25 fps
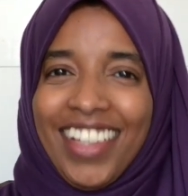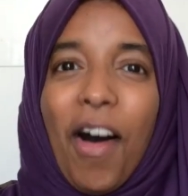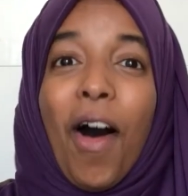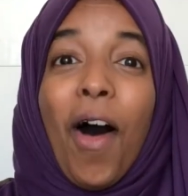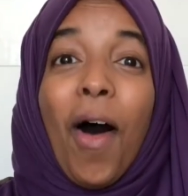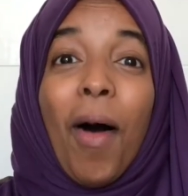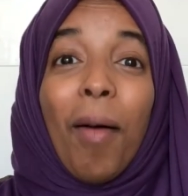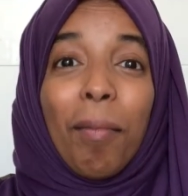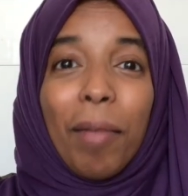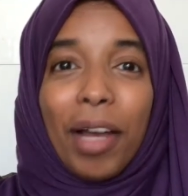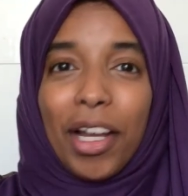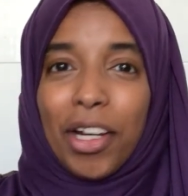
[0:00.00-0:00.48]

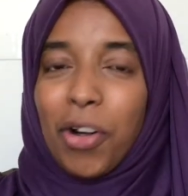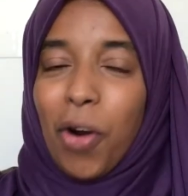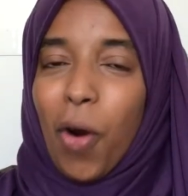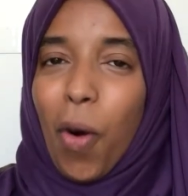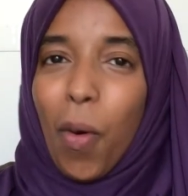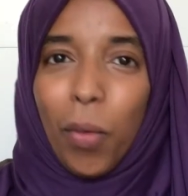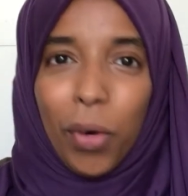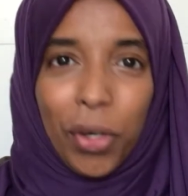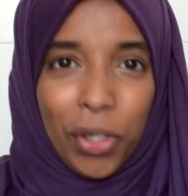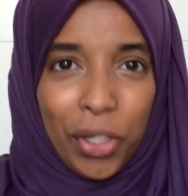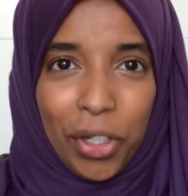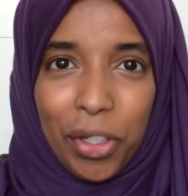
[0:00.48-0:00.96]
All my
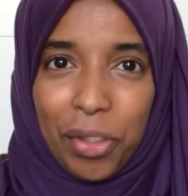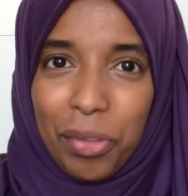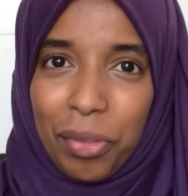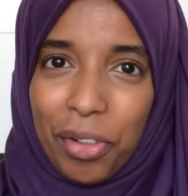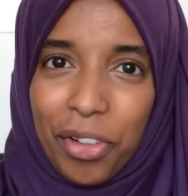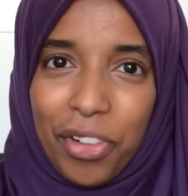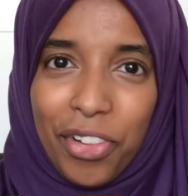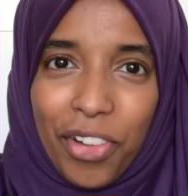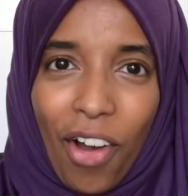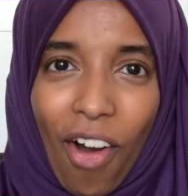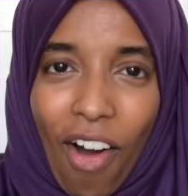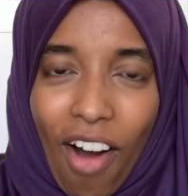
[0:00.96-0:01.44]
coworkers were
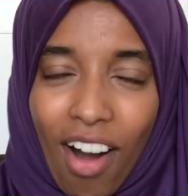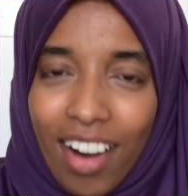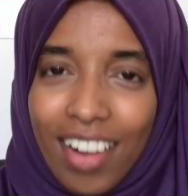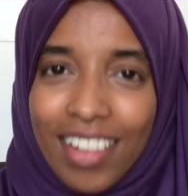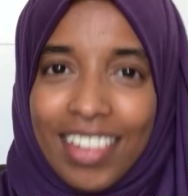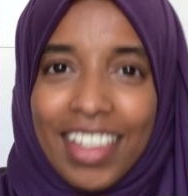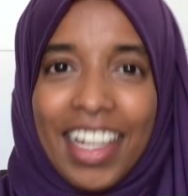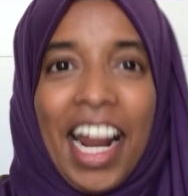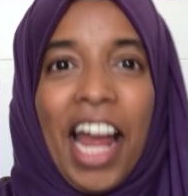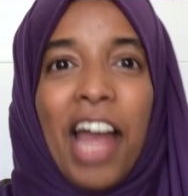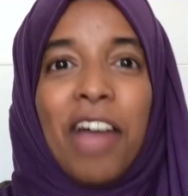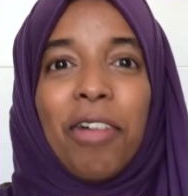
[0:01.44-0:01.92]
shocked
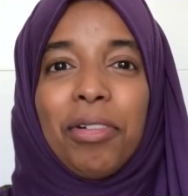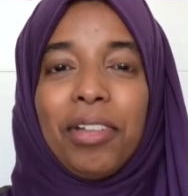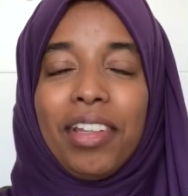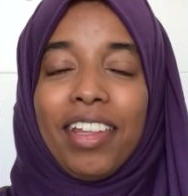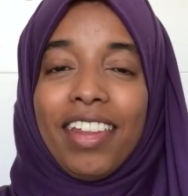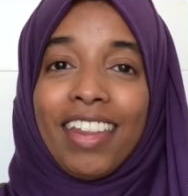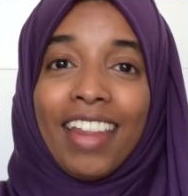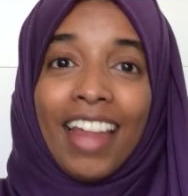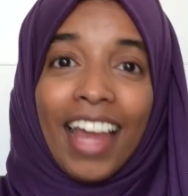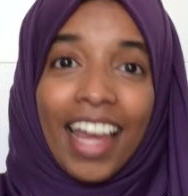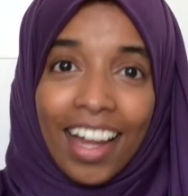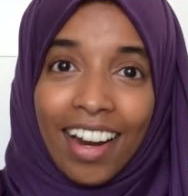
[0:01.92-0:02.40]
that I was
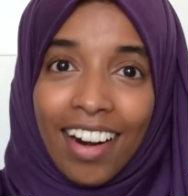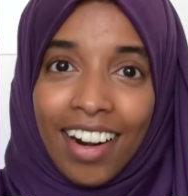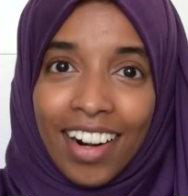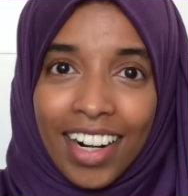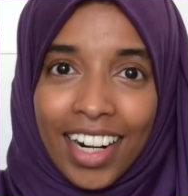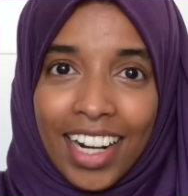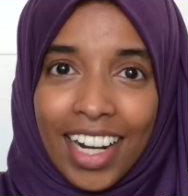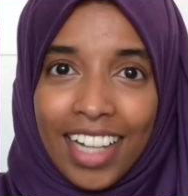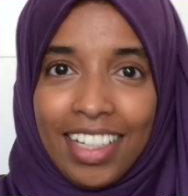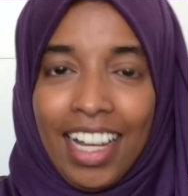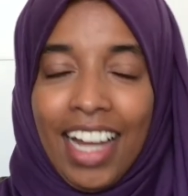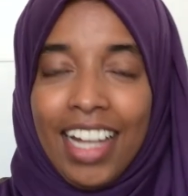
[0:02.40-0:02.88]
there
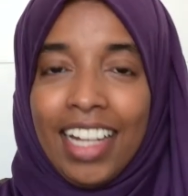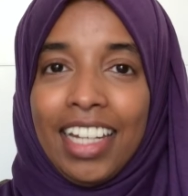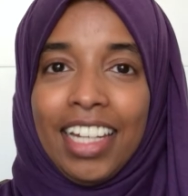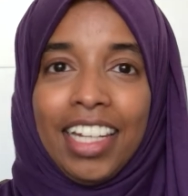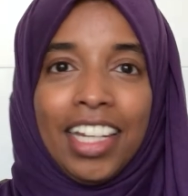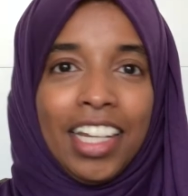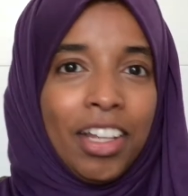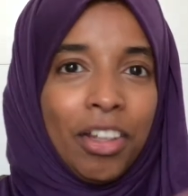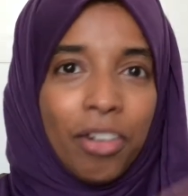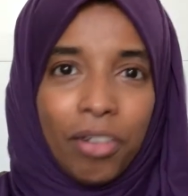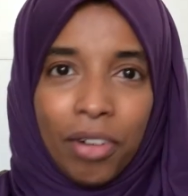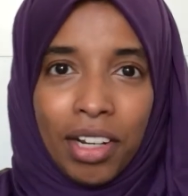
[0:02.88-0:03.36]
because I
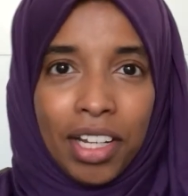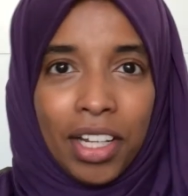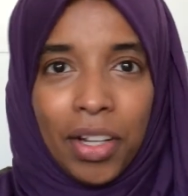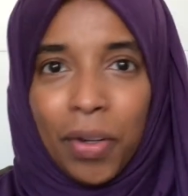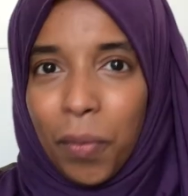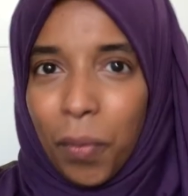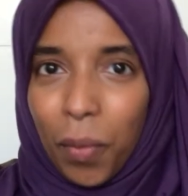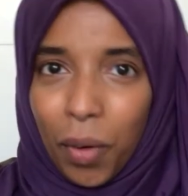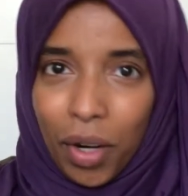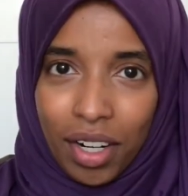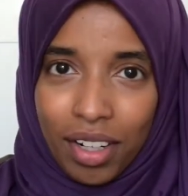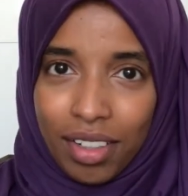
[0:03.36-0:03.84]
literally
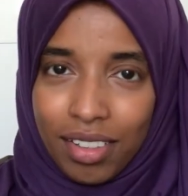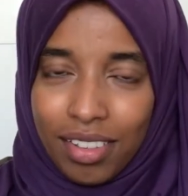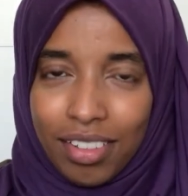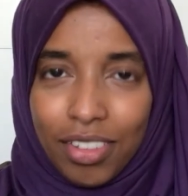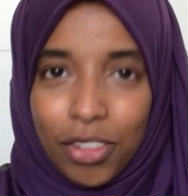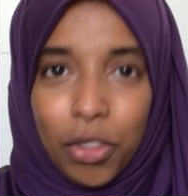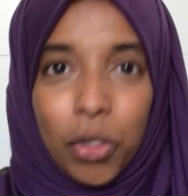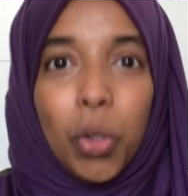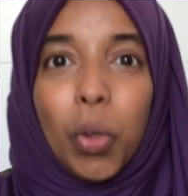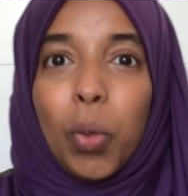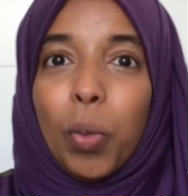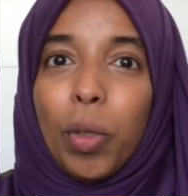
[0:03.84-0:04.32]
worked
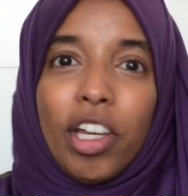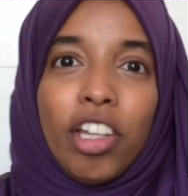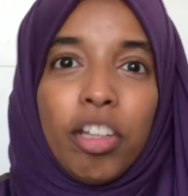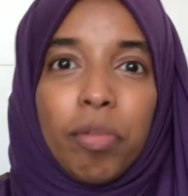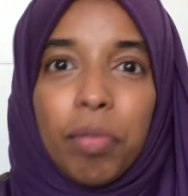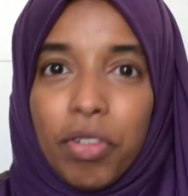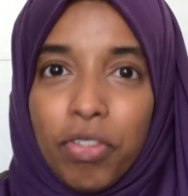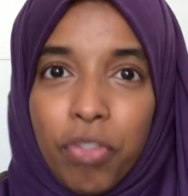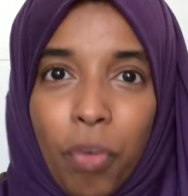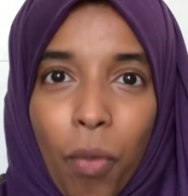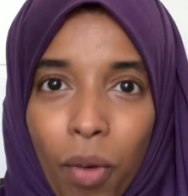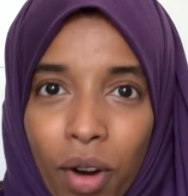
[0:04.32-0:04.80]
2 weeks
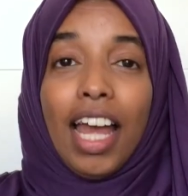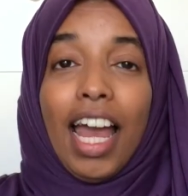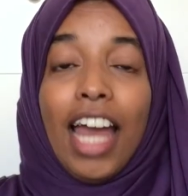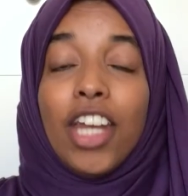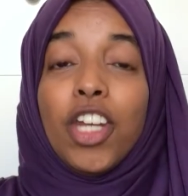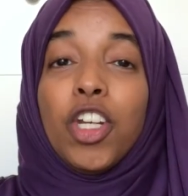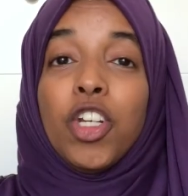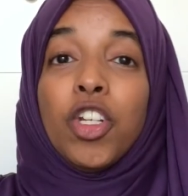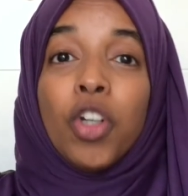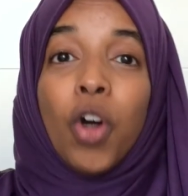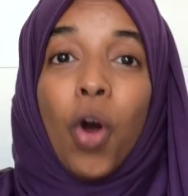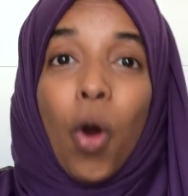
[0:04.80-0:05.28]
before,
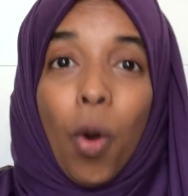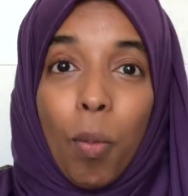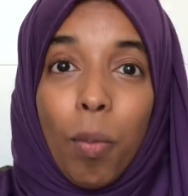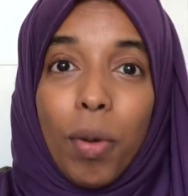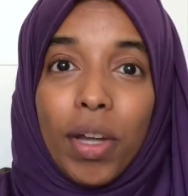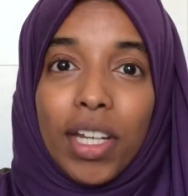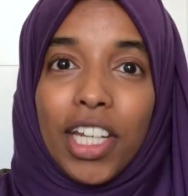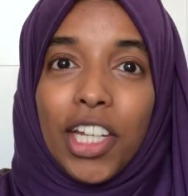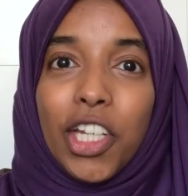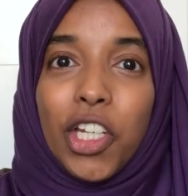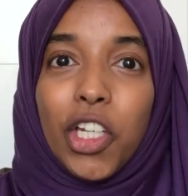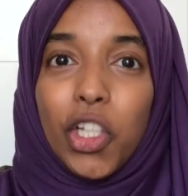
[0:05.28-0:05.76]
and
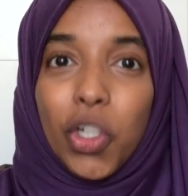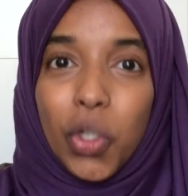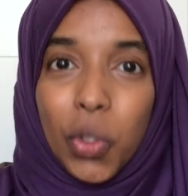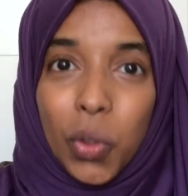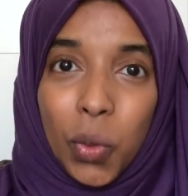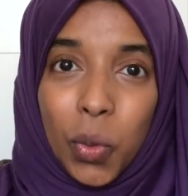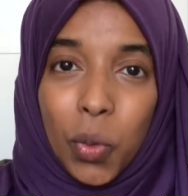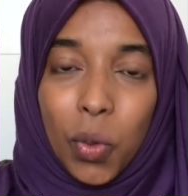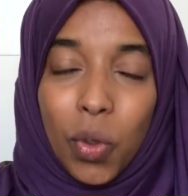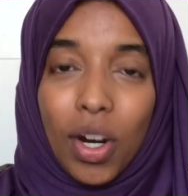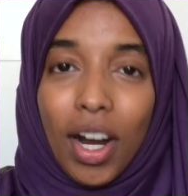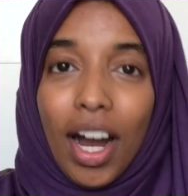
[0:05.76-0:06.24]
nobody
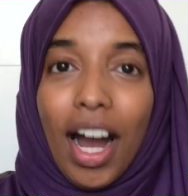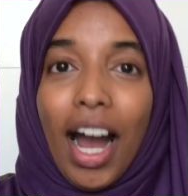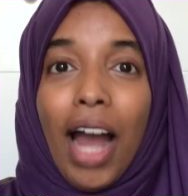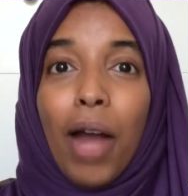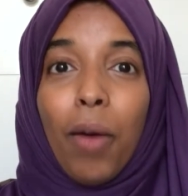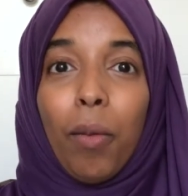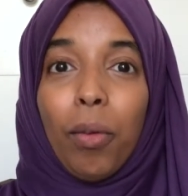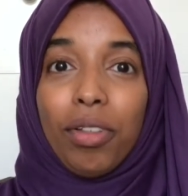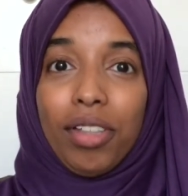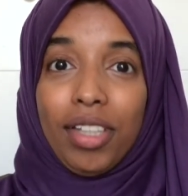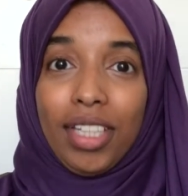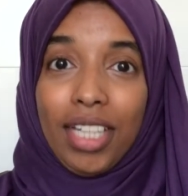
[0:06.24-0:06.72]
knew I
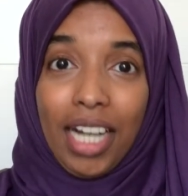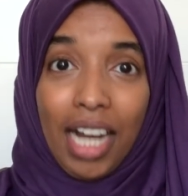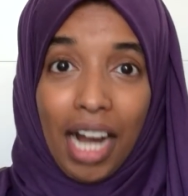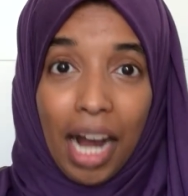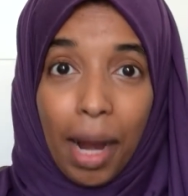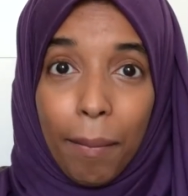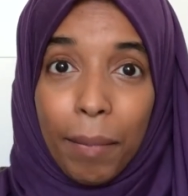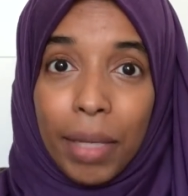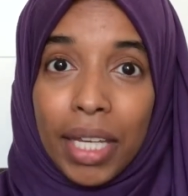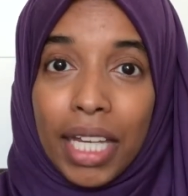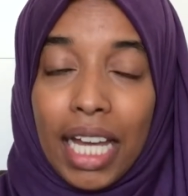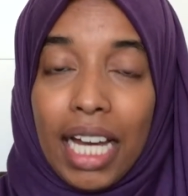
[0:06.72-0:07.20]
was
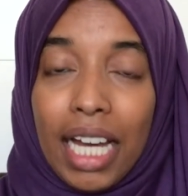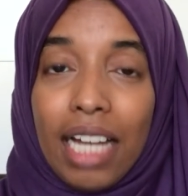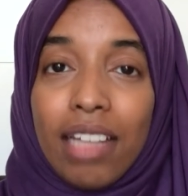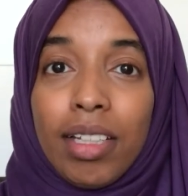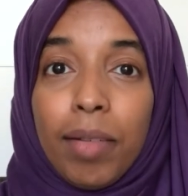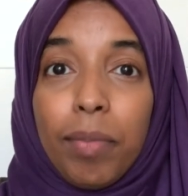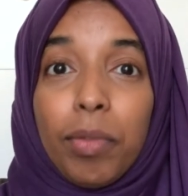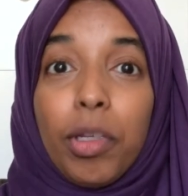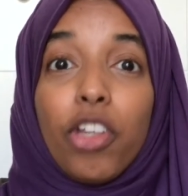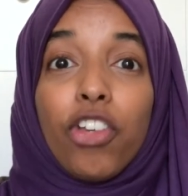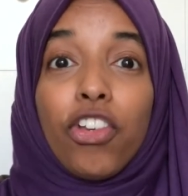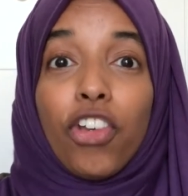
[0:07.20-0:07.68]
coming
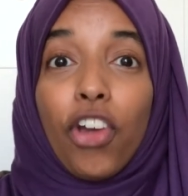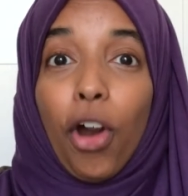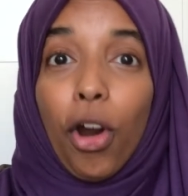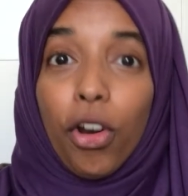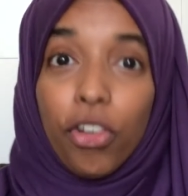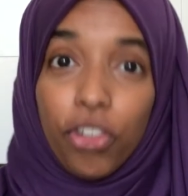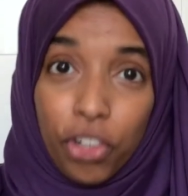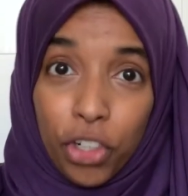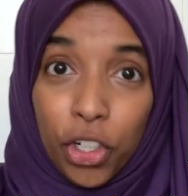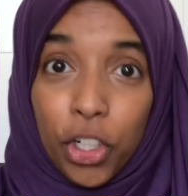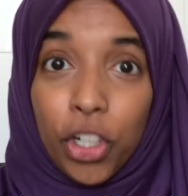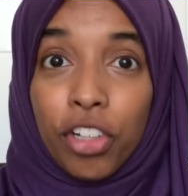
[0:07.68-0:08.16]
except the
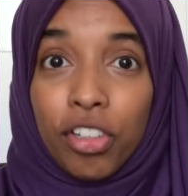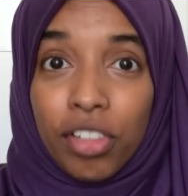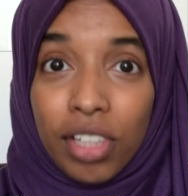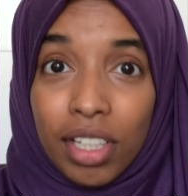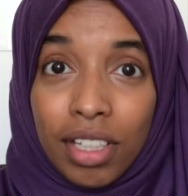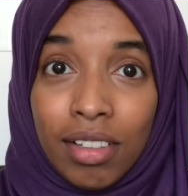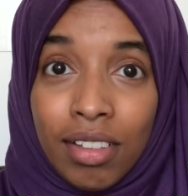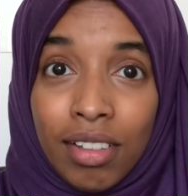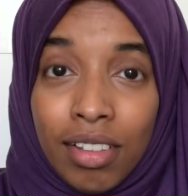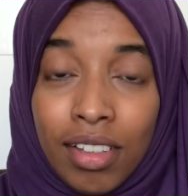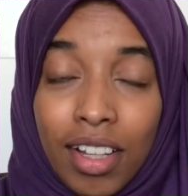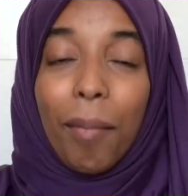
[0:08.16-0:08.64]
charge
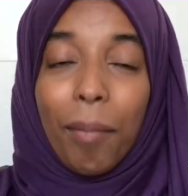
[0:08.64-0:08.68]
nurses,